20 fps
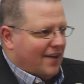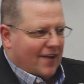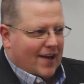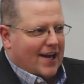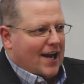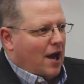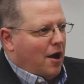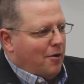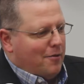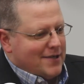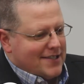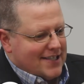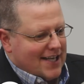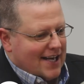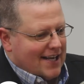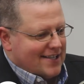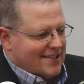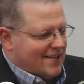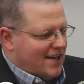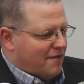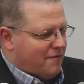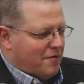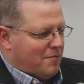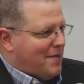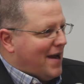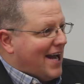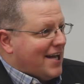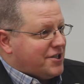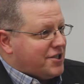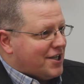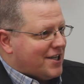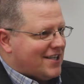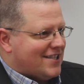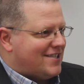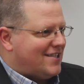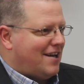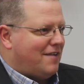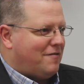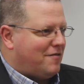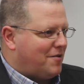And like I always say, it's never magic. It's
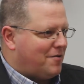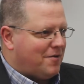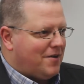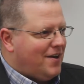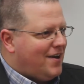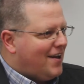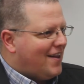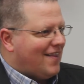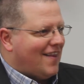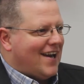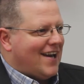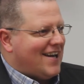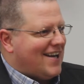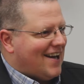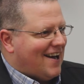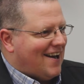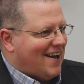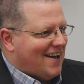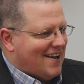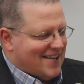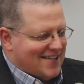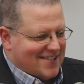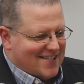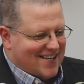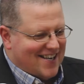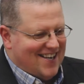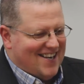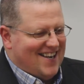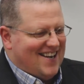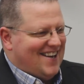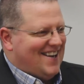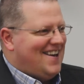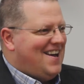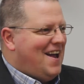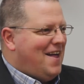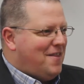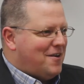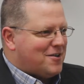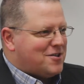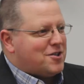never like it's.
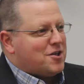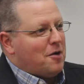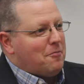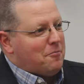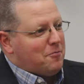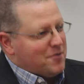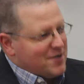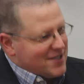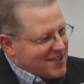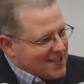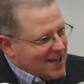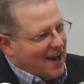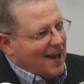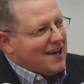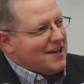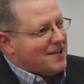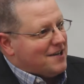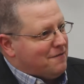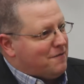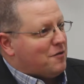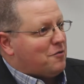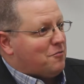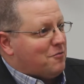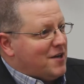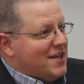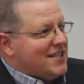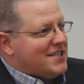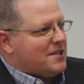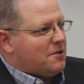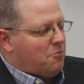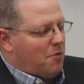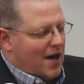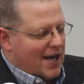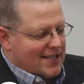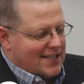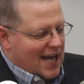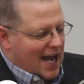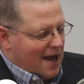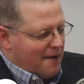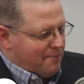There's some scientific reason why it's
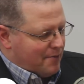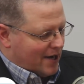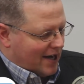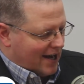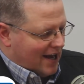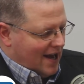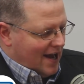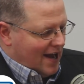happening.